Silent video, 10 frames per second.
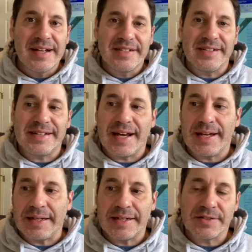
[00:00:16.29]
Today
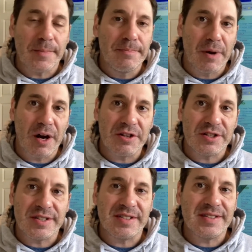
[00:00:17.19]
is March
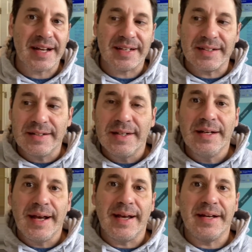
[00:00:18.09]
2nd,
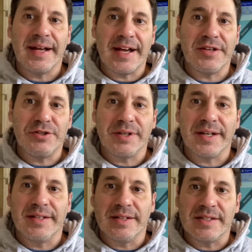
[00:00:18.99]
and as you
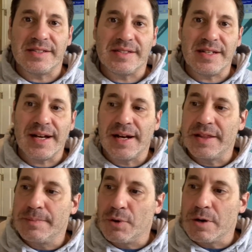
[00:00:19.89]
can see on the
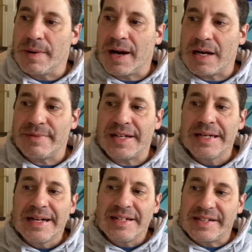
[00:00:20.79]
board behind me,
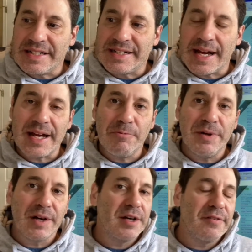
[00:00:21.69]
today
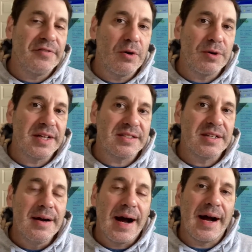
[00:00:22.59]
we're going to focus
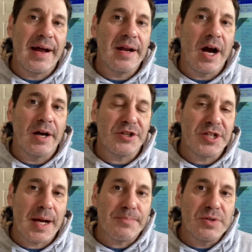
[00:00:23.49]
on our
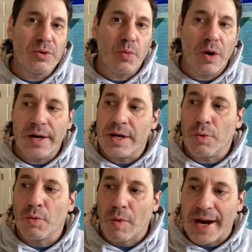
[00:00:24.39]
Chapter 1
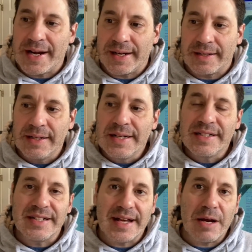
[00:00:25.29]
writing.
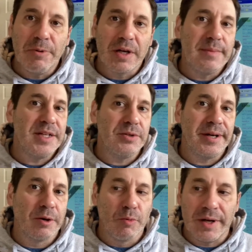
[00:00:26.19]
Today we're going to be doing
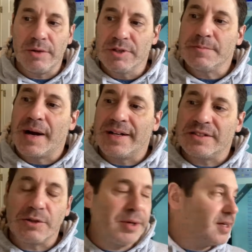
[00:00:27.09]
a written response
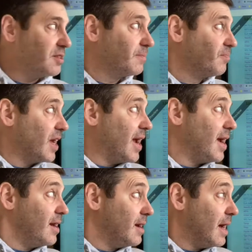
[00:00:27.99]
quiz,
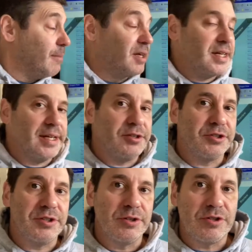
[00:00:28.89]
and I'm going to
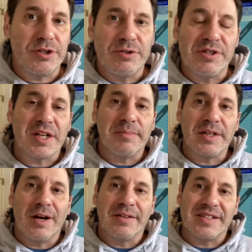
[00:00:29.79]
introduce you to something
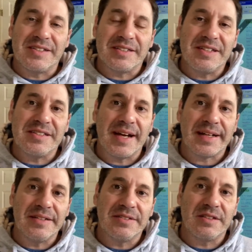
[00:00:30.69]
called the
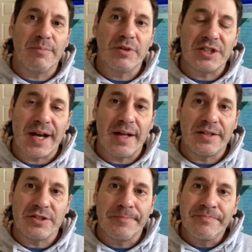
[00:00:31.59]
60-second summary
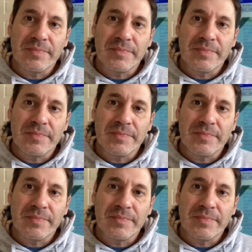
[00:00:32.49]
challenge.